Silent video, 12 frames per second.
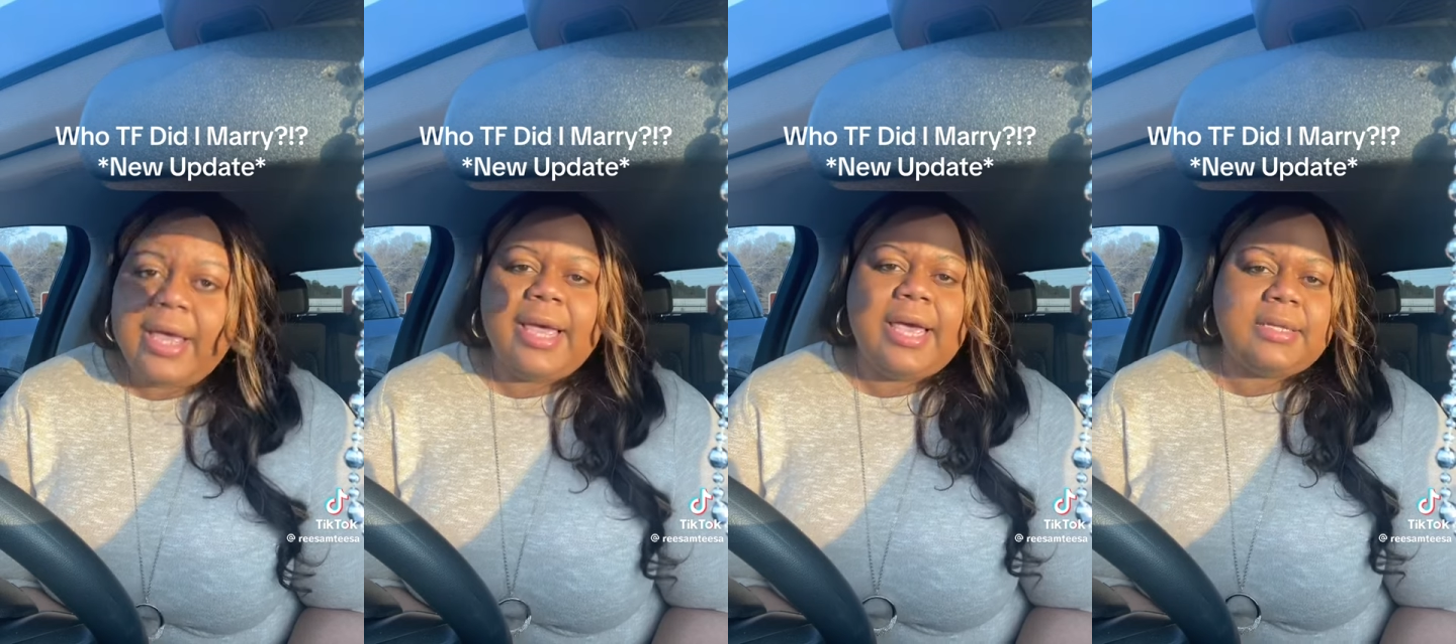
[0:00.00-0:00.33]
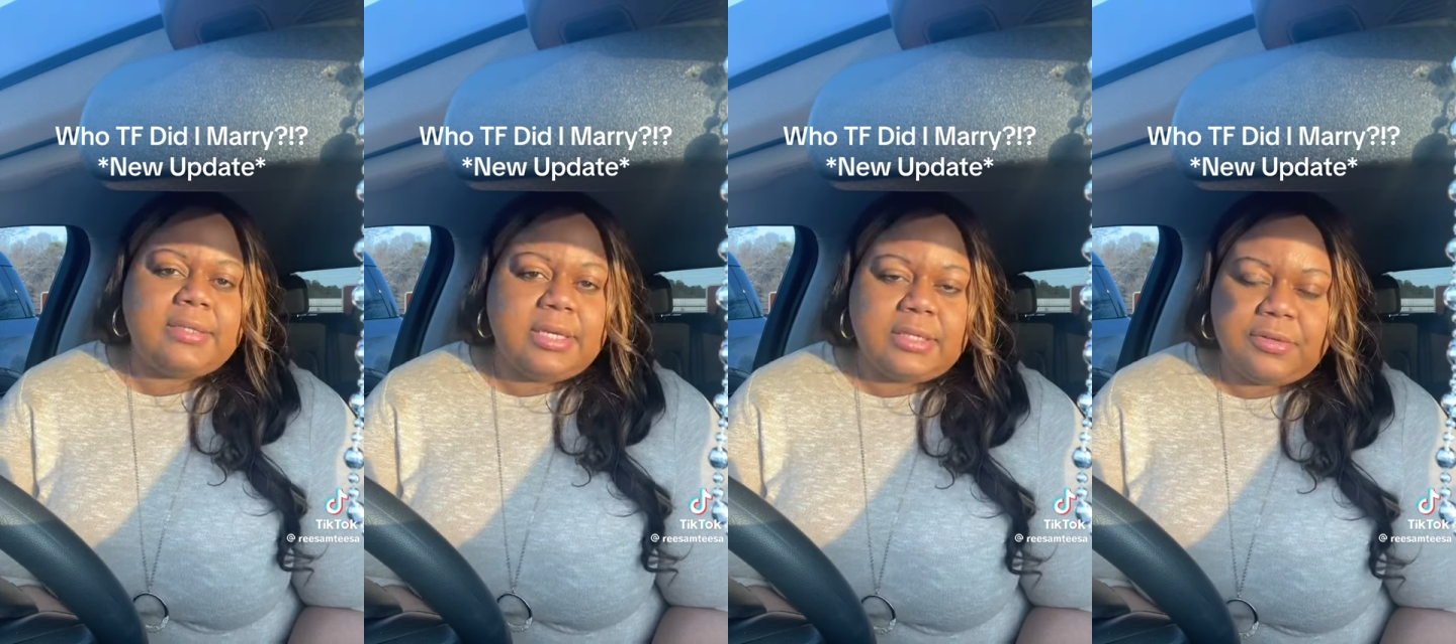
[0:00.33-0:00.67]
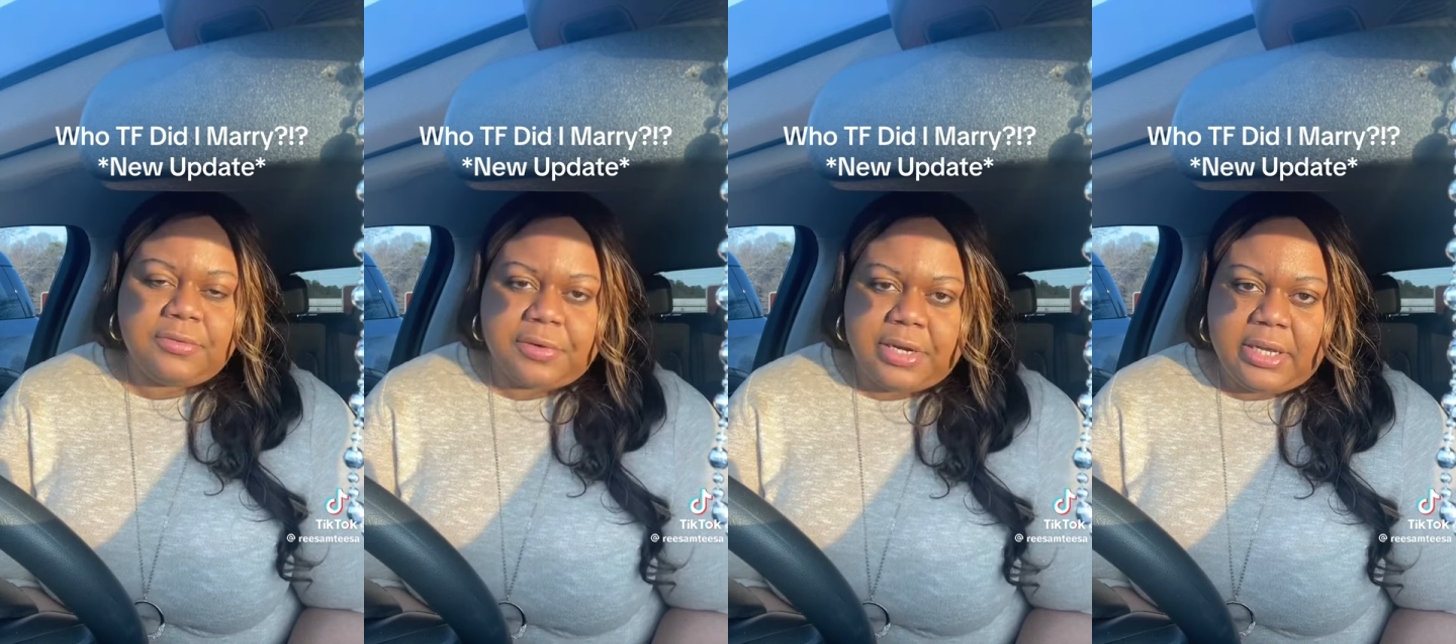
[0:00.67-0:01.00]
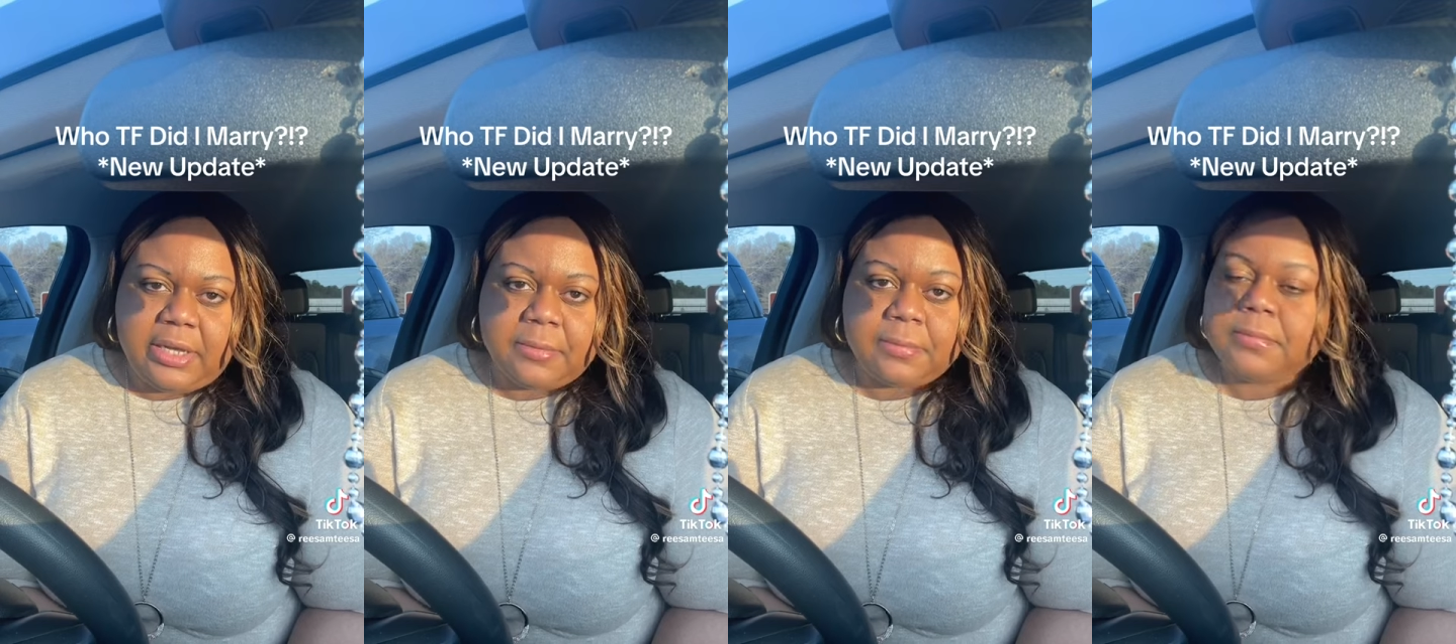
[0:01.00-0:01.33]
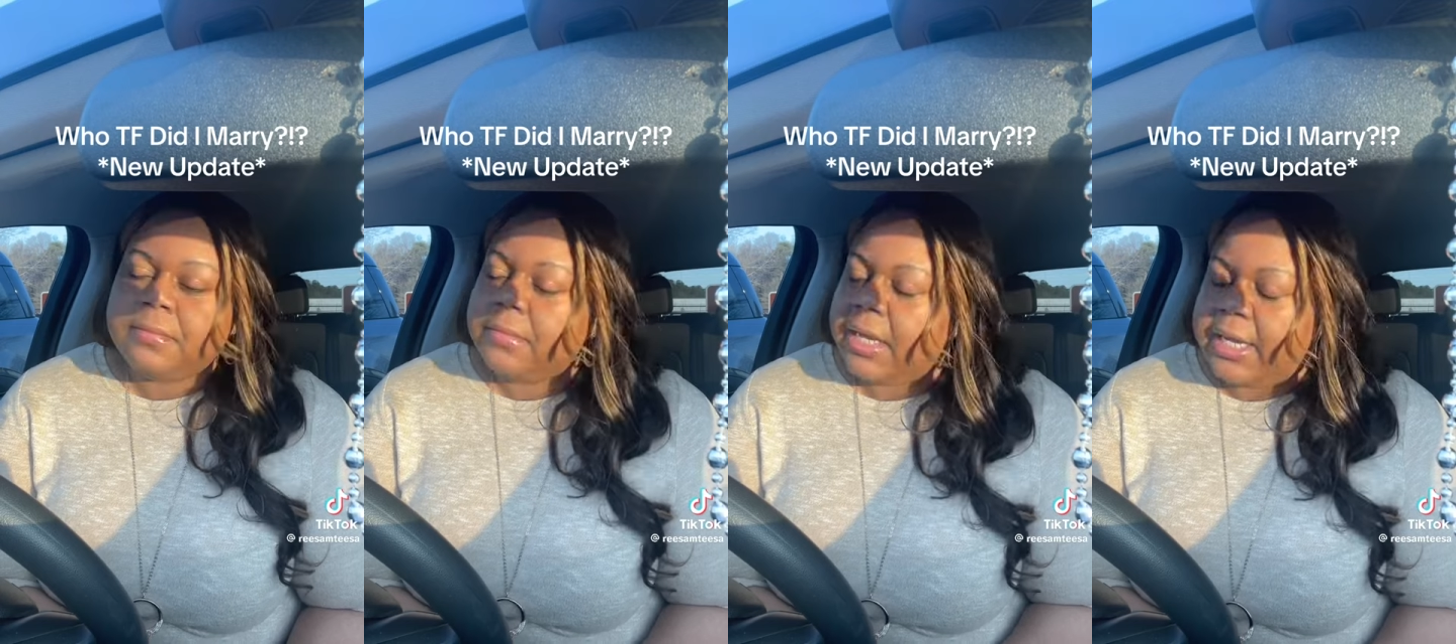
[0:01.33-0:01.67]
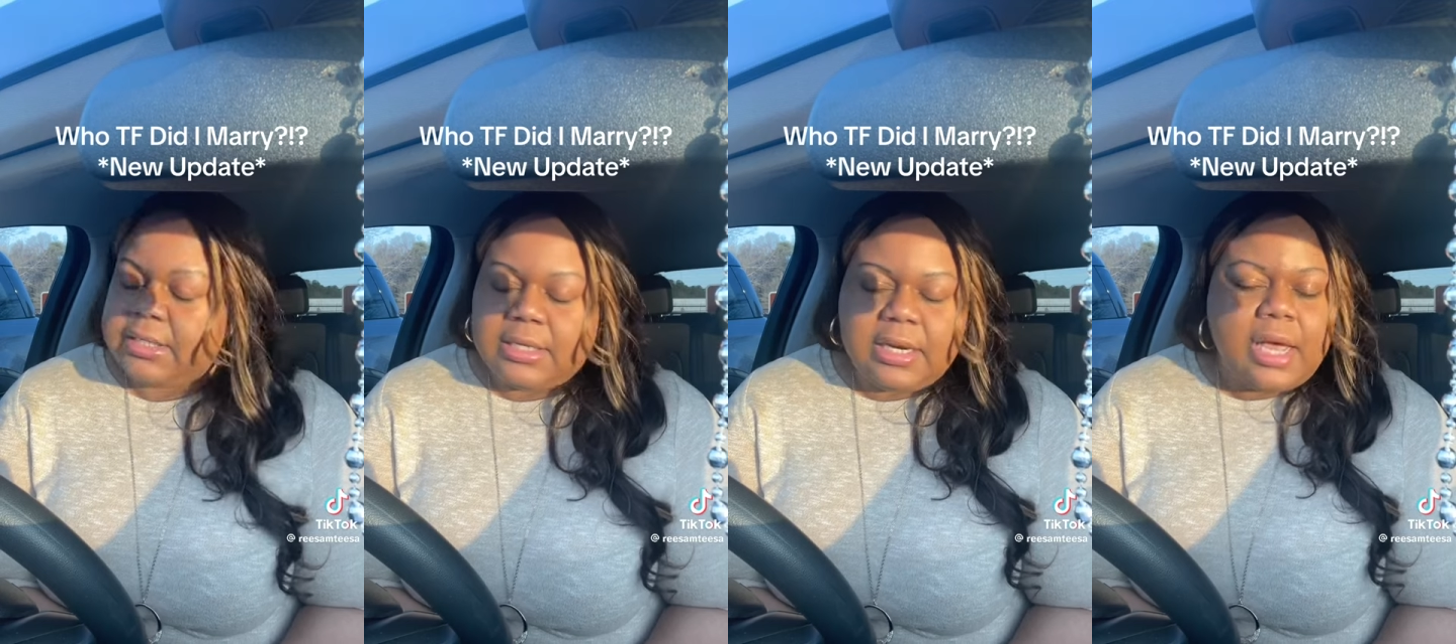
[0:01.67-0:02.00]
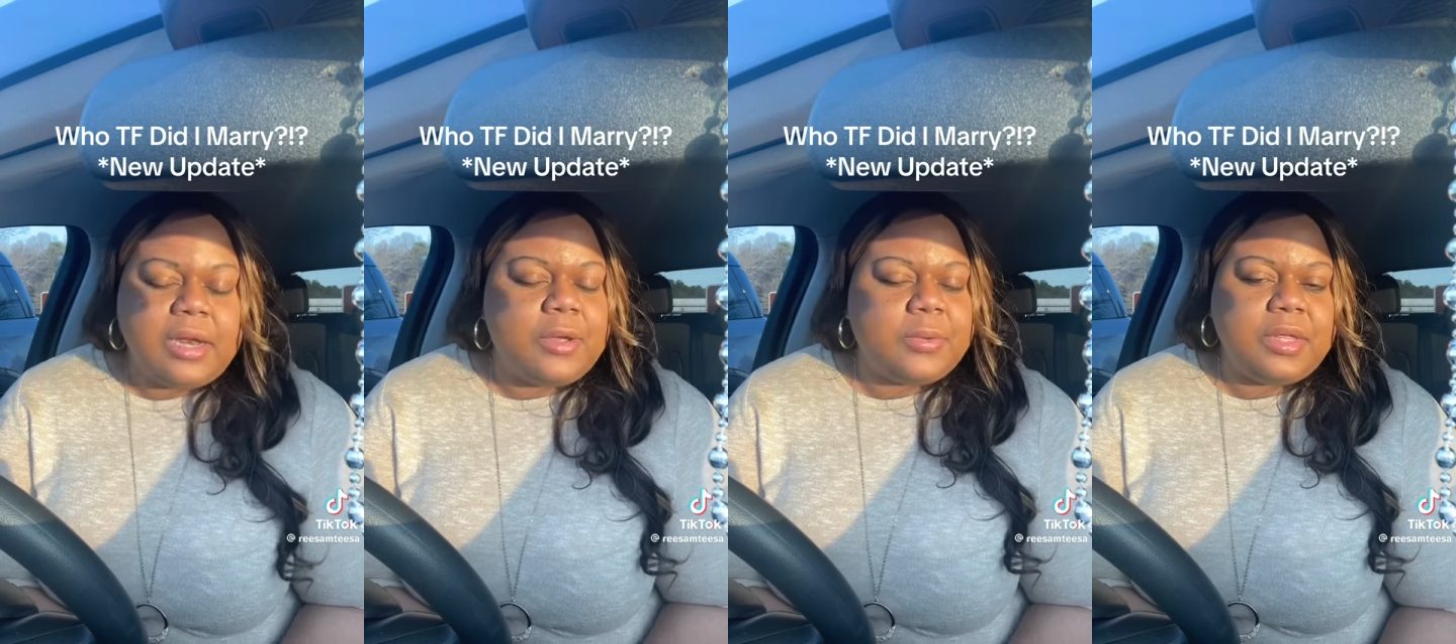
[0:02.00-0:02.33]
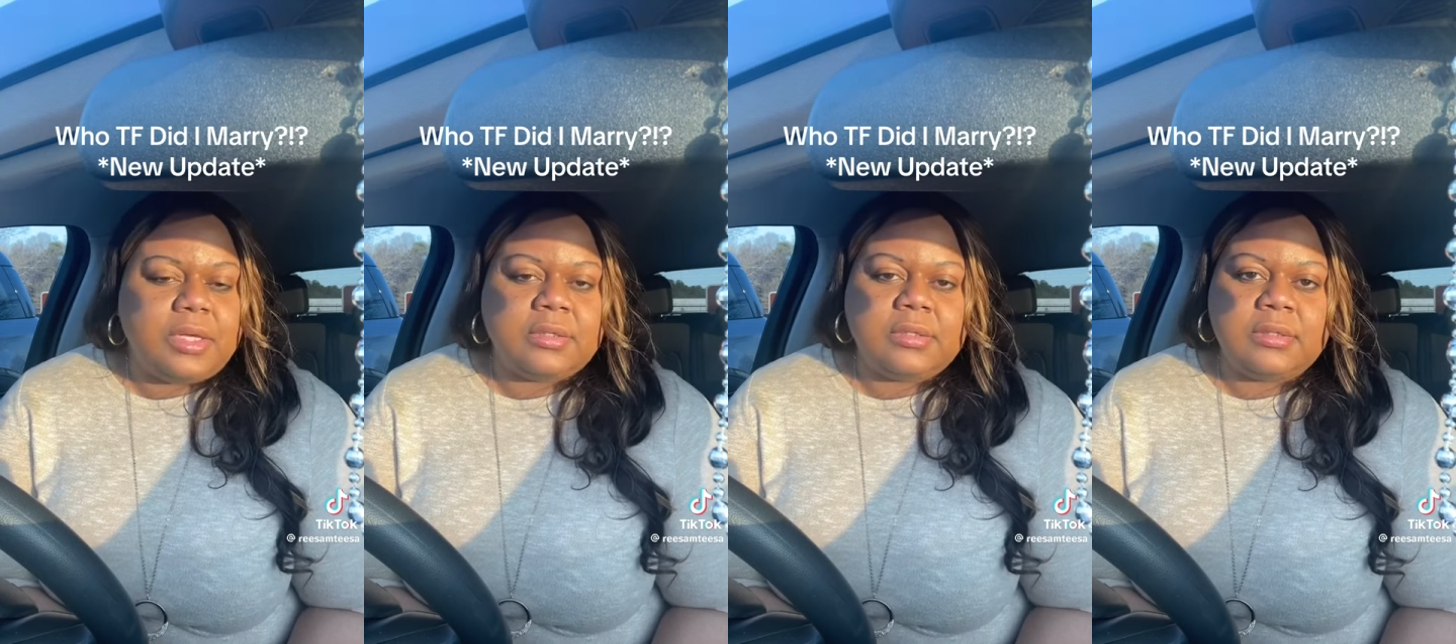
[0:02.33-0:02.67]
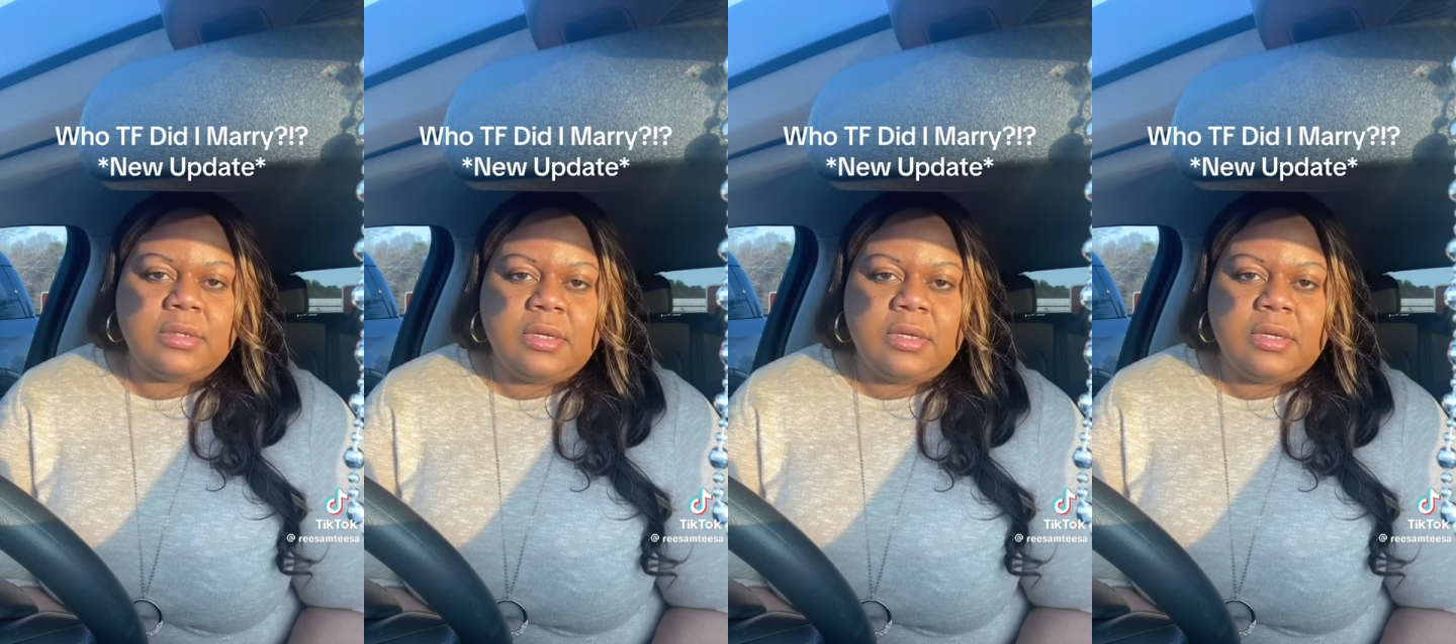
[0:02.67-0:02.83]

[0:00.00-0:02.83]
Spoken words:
and schizophrenia. I did not know this.